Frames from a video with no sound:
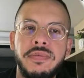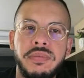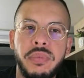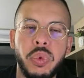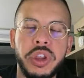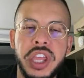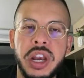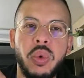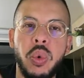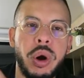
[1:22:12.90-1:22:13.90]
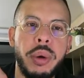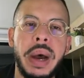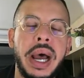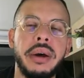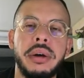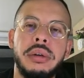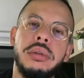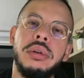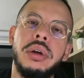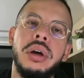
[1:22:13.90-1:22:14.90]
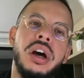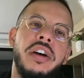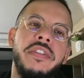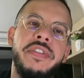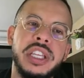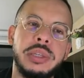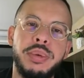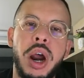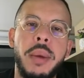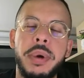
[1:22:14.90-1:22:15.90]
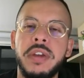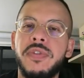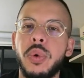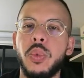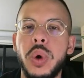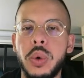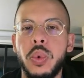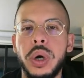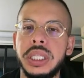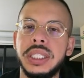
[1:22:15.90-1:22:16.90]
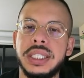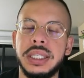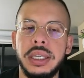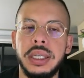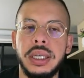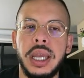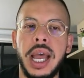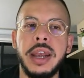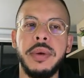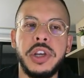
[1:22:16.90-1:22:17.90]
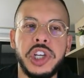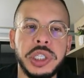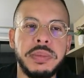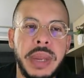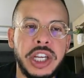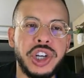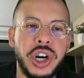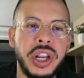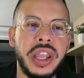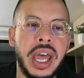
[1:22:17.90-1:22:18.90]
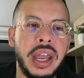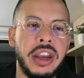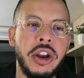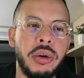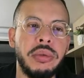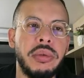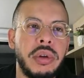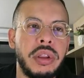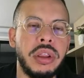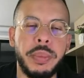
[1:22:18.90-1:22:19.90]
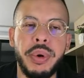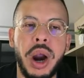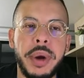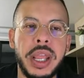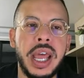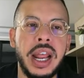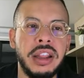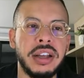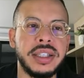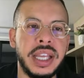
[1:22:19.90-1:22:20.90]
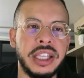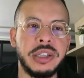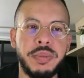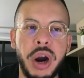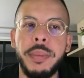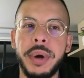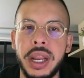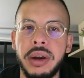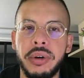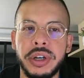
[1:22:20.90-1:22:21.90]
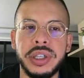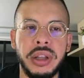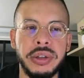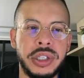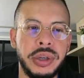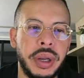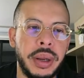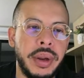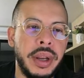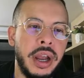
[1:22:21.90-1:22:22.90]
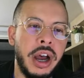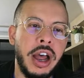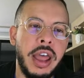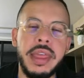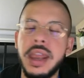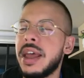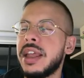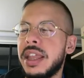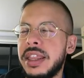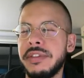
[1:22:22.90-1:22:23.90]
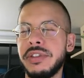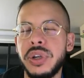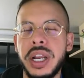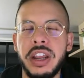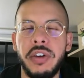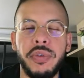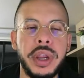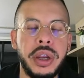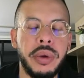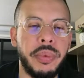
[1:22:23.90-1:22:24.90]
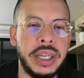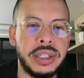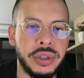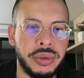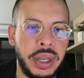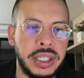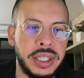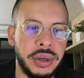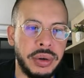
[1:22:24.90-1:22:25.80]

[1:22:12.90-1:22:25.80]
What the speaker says: within a quarter mile of this property for 1-1s. And just make sure that, you know, the property kind of looks like this property or is close to it. And then that gives you an idea of where you could raise those rents to.